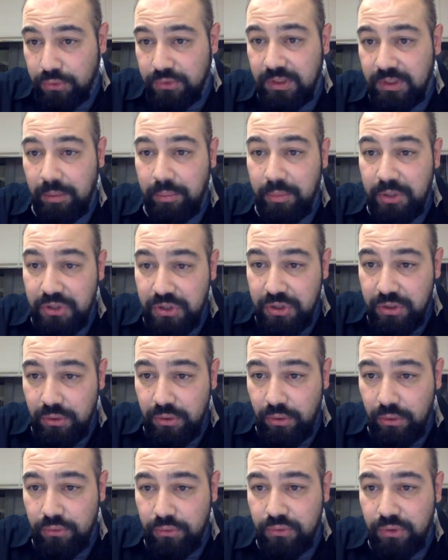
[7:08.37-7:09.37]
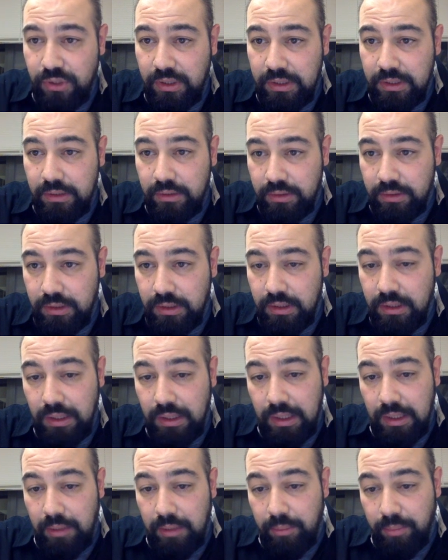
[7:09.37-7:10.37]
some machine codes running in the
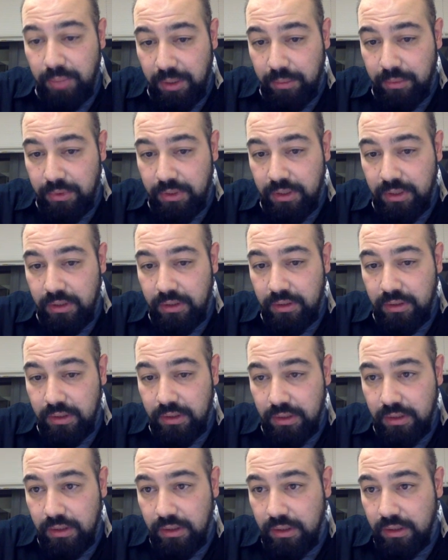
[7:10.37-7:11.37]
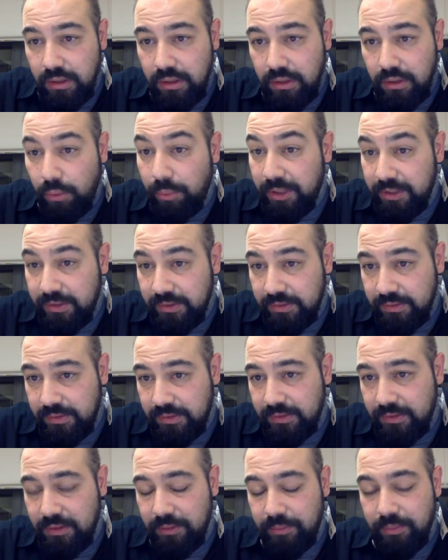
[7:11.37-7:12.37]
memory in the operating
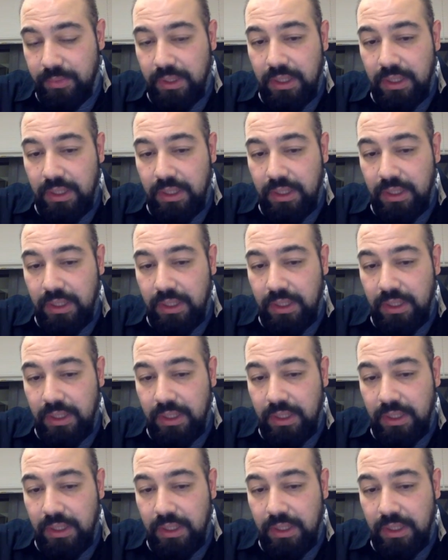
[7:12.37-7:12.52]
system.